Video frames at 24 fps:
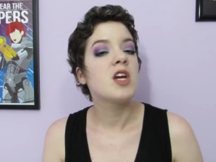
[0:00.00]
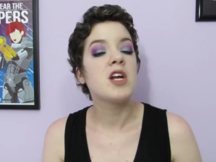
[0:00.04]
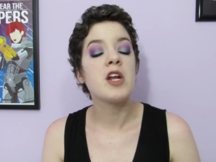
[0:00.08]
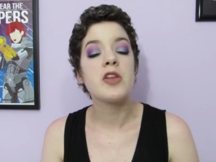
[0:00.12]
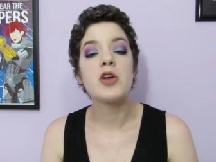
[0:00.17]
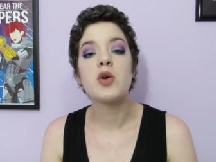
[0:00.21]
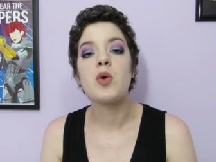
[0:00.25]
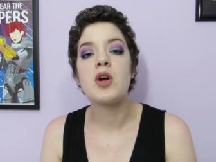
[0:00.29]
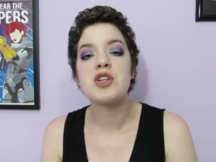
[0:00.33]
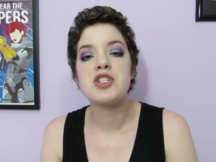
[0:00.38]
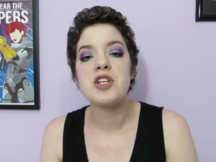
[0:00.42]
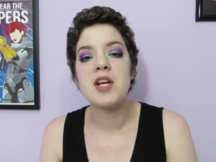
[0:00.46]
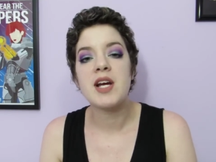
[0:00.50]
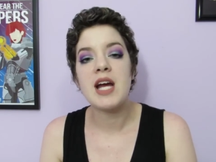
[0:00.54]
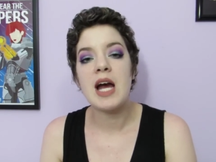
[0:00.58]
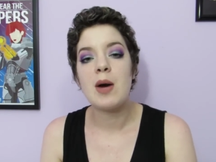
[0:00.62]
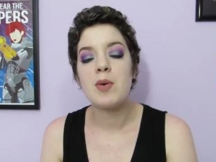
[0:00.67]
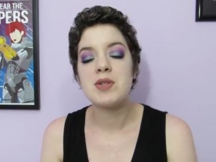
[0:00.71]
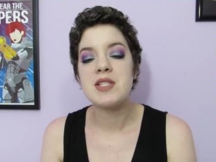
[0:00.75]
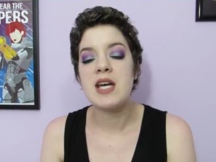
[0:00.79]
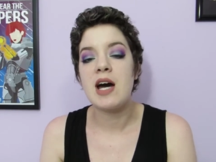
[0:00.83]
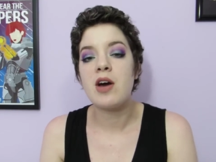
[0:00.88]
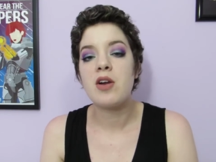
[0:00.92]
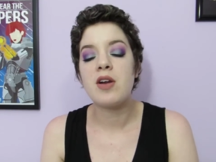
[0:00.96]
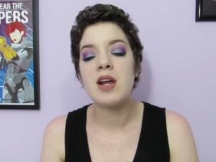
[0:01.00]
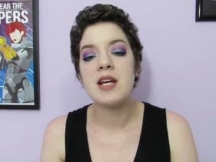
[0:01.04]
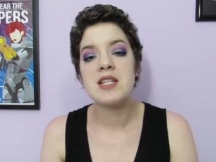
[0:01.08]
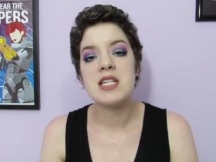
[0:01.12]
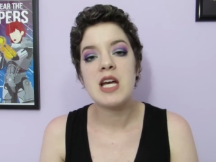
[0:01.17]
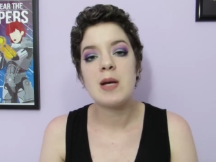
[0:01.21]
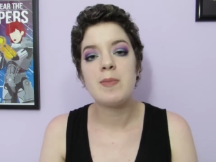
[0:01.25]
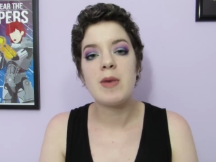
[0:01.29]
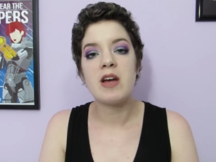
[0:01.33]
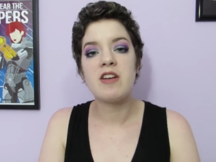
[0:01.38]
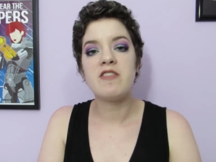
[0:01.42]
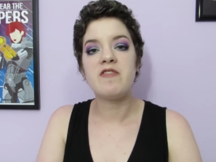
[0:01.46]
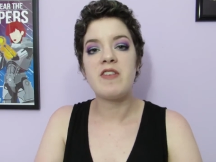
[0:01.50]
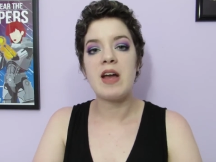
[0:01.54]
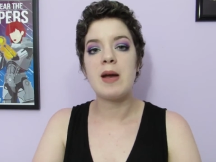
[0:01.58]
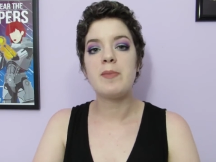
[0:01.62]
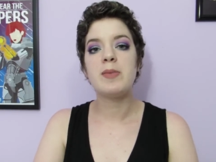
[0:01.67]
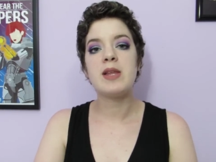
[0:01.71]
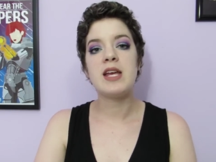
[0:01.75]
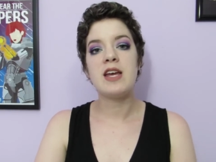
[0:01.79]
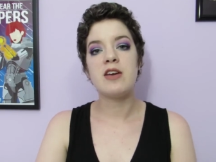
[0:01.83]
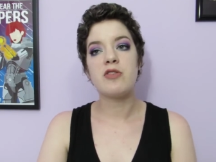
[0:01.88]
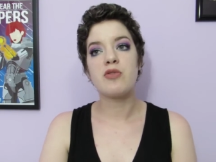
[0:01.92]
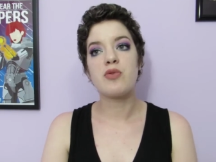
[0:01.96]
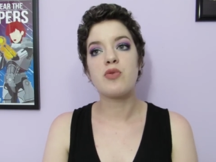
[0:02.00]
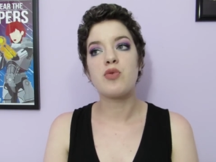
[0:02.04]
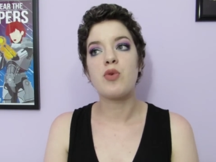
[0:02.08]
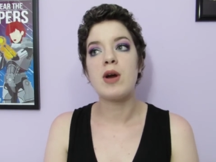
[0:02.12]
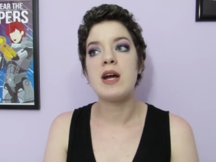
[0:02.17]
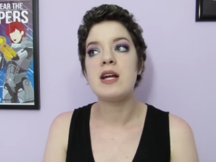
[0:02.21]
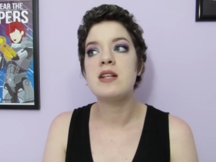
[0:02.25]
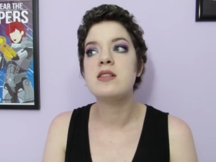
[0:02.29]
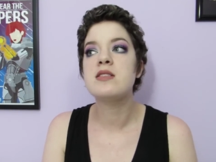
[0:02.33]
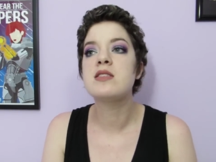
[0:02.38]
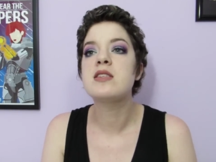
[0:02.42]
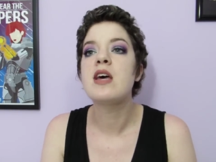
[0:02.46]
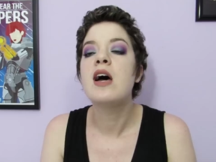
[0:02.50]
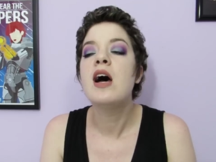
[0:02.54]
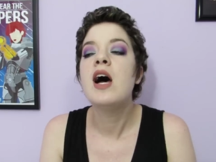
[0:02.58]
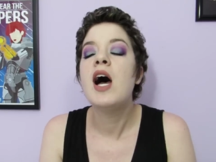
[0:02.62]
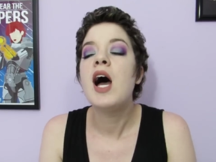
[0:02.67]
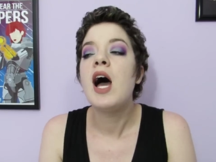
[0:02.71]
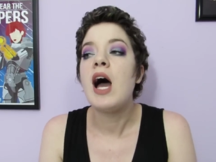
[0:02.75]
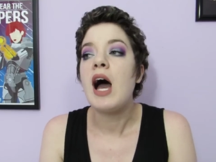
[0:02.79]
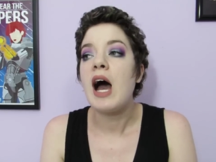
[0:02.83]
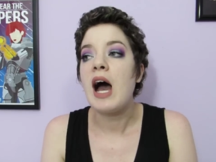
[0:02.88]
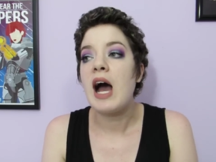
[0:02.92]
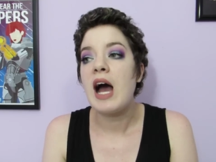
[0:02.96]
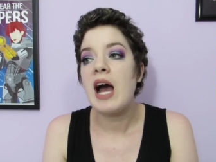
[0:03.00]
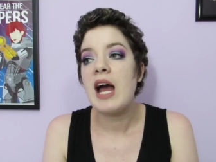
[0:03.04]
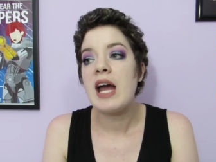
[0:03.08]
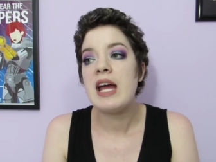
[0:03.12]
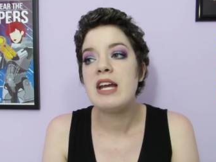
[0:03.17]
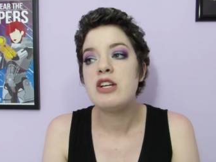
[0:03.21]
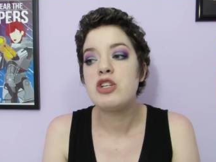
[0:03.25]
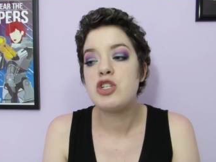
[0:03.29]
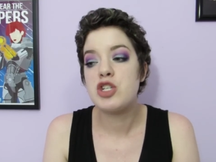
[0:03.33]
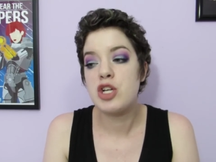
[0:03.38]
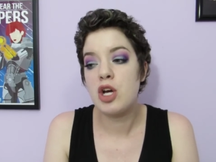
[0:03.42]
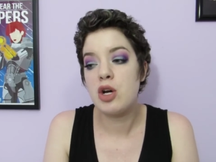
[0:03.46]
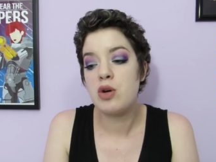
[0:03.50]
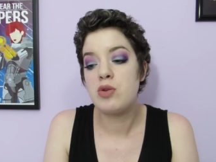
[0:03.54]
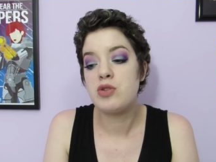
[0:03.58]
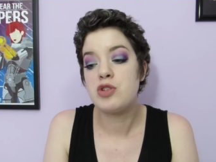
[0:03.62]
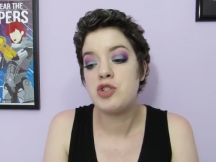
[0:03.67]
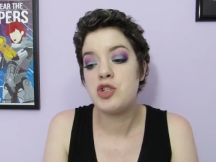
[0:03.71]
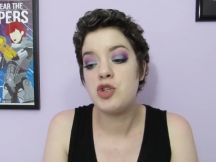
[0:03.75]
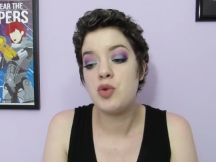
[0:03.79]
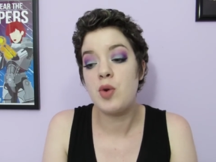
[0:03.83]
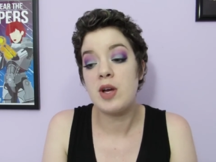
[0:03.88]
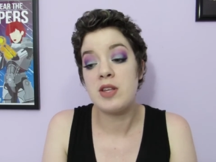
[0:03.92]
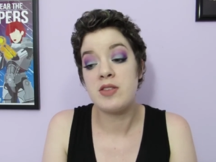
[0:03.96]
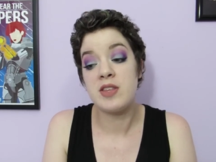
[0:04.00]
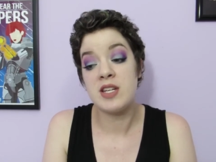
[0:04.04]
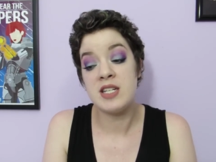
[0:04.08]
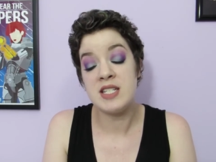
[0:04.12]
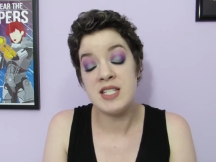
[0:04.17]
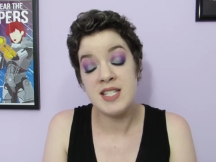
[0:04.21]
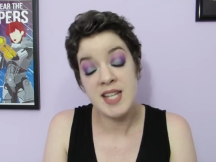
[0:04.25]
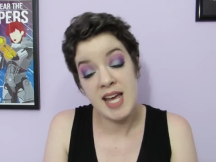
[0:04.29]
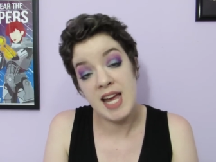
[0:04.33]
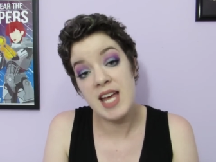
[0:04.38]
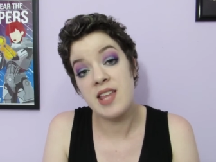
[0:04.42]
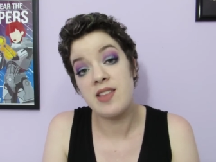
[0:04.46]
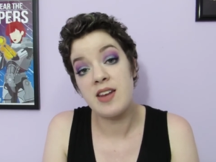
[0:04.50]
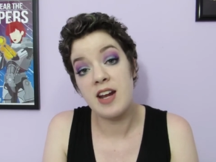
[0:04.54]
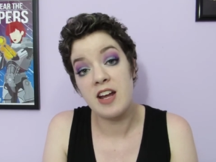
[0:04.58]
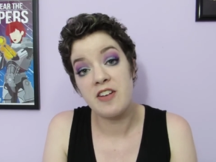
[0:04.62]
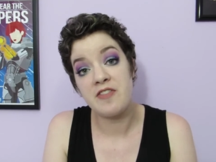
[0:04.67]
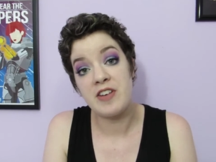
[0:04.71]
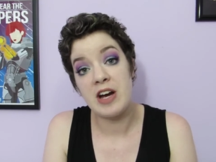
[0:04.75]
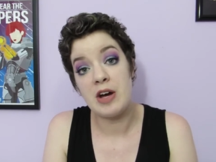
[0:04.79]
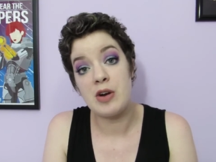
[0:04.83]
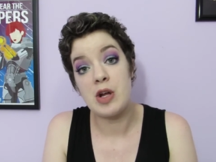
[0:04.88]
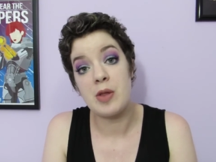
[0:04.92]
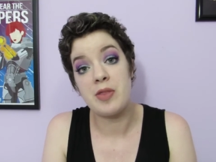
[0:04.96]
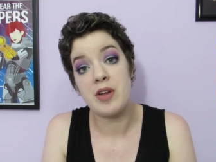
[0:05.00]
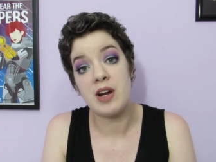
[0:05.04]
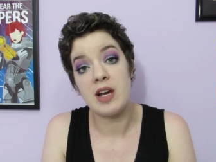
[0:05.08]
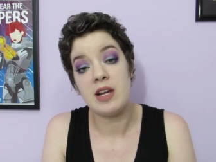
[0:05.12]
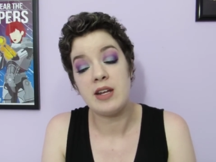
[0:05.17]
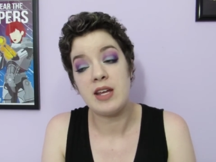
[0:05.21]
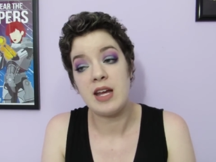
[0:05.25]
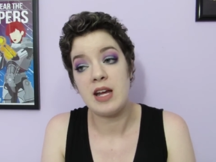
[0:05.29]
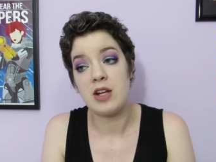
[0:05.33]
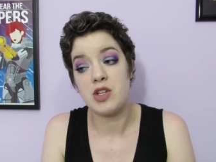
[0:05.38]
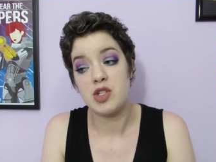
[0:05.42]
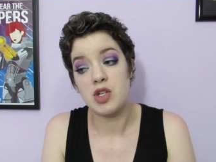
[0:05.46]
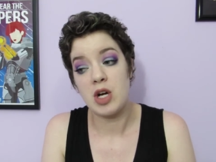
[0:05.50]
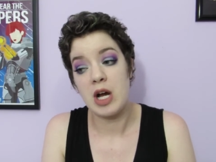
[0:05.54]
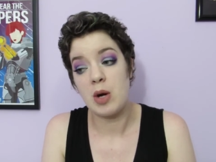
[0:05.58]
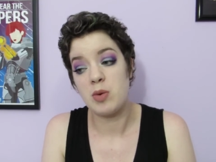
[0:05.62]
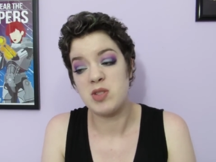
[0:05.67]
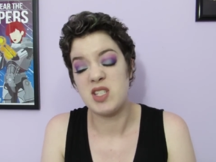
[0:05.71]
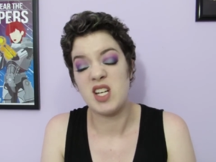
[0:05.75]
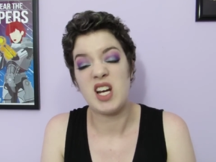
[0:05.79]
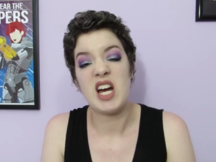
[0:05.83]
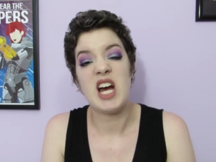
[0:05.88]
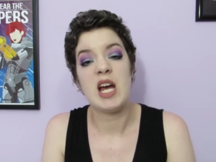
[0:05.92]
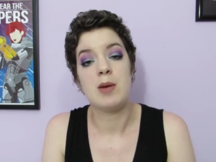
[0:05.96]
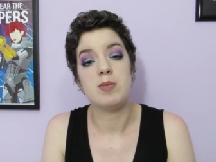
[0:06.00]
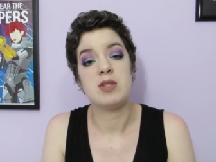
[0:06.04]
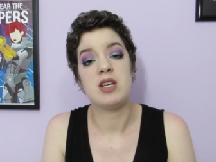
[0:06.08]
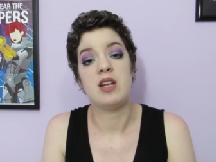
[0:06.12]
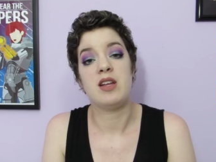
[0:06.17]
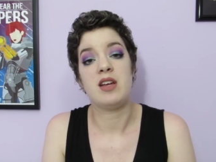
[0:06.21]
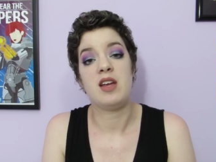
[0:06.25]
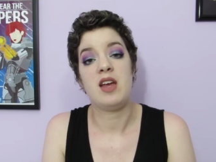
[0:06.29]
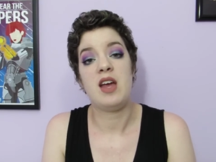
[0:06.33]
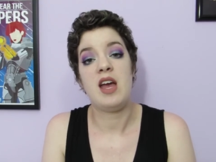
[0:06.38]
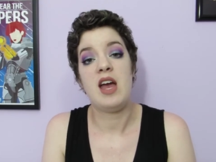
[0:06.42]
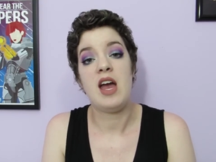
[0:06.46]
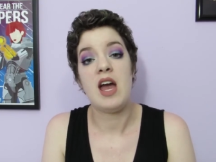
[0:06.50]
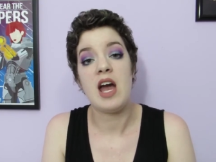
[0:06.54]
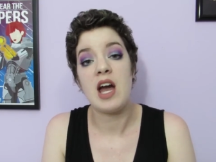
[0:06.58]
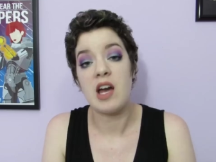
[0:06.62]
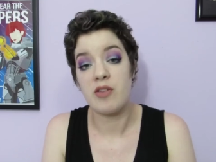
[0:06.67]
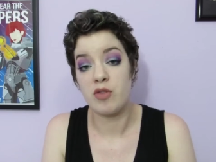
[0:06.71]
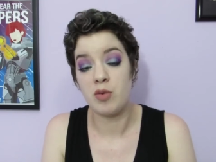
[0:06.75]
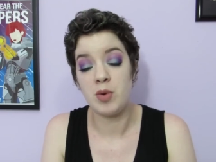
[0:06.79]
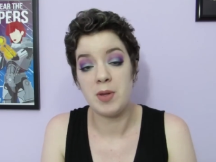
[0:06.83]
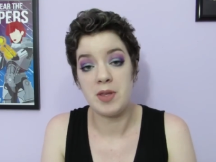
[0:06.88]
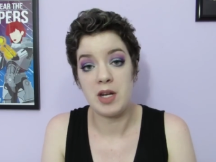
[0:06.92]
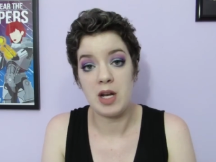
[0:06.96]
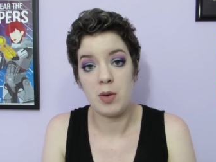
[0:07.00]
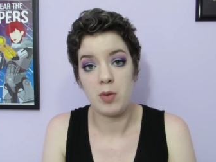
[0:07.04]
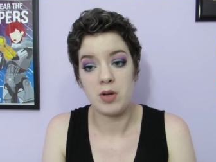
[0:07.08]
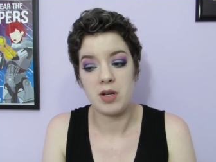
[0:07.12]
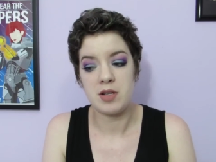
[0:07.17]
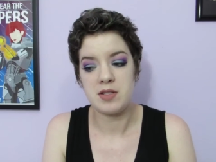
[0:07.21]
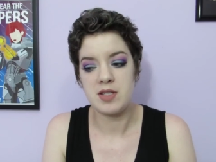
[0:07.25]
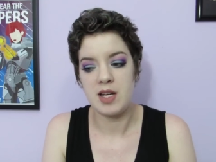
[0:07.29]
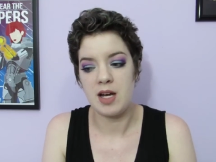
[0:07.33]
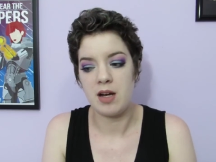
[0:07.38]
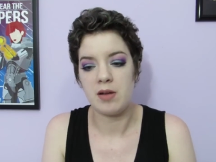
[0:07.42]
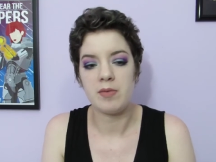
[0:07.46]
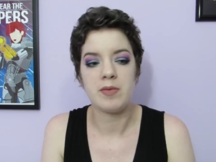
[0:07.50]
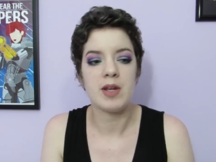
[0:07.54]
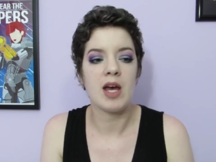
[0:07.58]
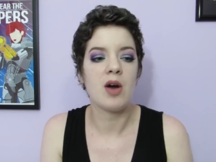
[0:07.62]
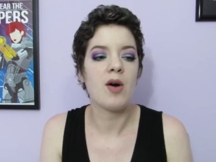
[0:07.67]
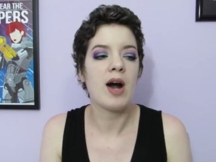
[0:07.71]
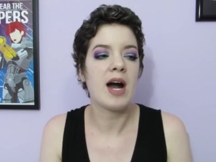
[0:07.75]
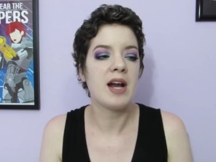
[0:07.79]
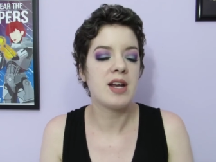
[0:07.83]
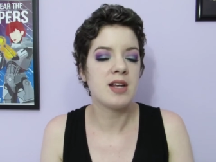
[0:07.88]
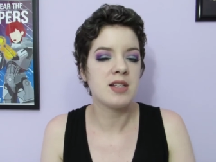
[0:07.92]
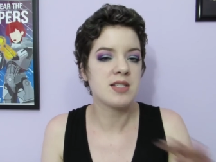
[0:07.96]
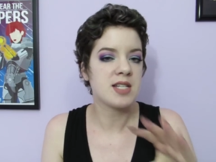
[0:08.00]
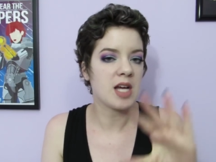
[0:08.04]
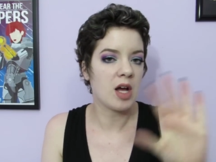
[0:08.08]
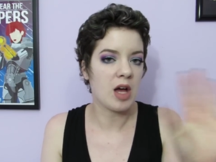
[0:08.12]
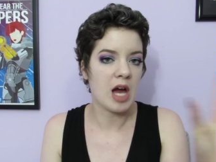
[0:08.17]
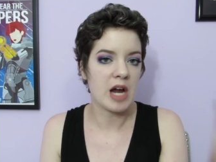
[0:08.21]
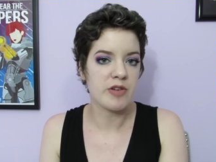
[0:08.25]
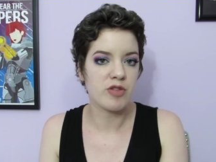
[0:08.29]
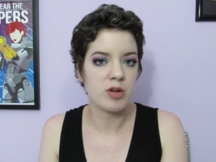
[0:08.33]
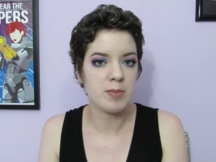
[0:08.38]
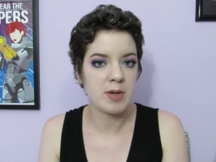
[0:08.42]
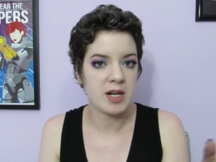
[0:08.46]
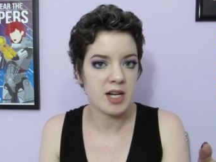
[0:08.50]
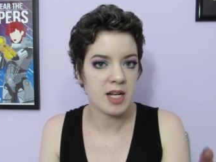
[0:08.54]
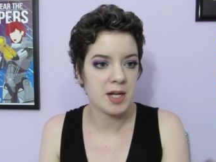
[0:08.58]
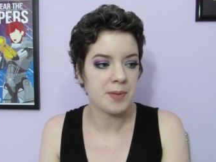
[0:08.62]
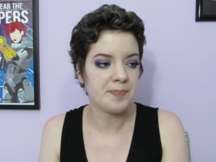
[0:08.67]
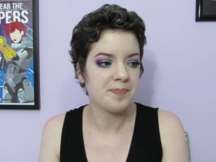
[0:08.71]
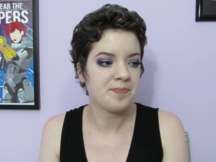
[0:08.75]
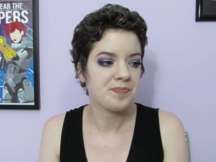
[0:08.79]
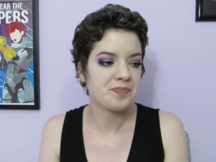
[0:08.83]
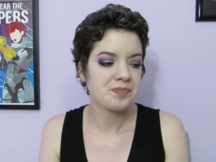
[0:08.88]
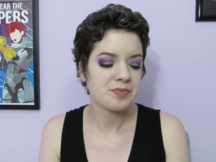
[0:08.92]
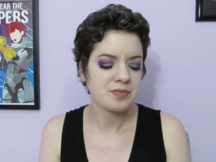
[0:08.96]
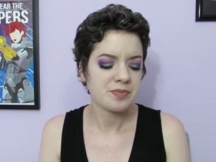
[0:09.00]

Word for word: Another question I got was, how did I tell my family and friends? I chose to, the day that I found out that I had cancer, I was like, I am telling everyone that I want to tell. Now, I didn't tell everybody.